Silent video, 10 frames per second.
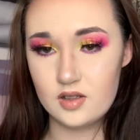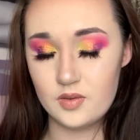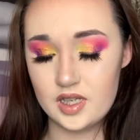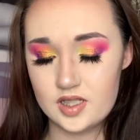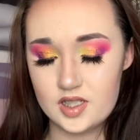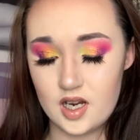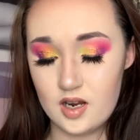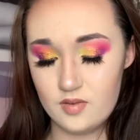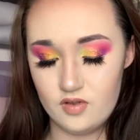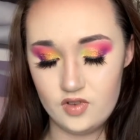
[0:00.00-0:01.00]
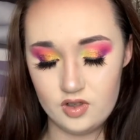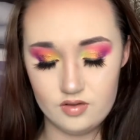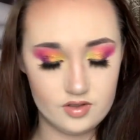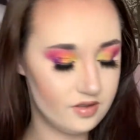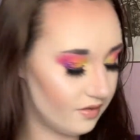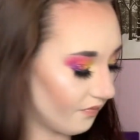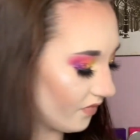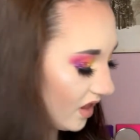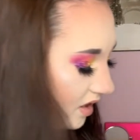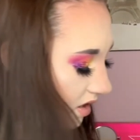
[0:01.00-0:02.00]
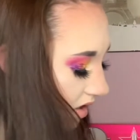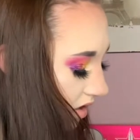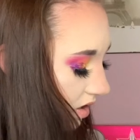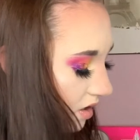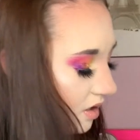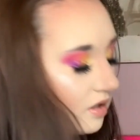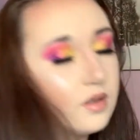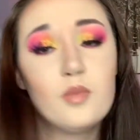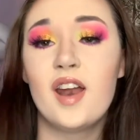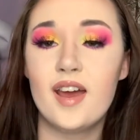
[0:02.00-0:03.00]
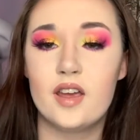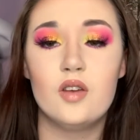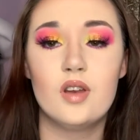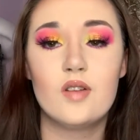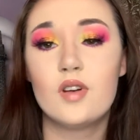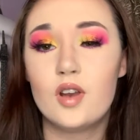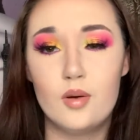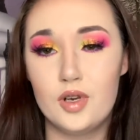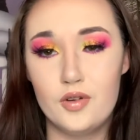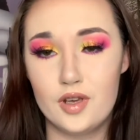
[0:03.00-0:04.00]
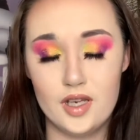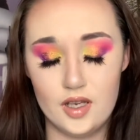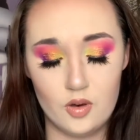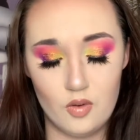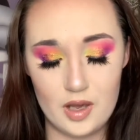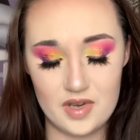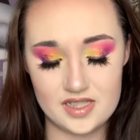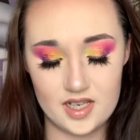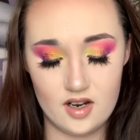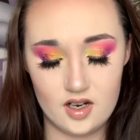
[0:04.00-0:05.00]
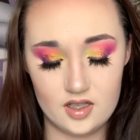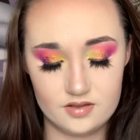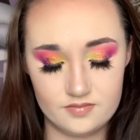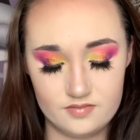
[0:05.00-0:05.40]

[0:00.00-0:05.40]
which I'm confused. But hey, you never know when you could need a white mascara.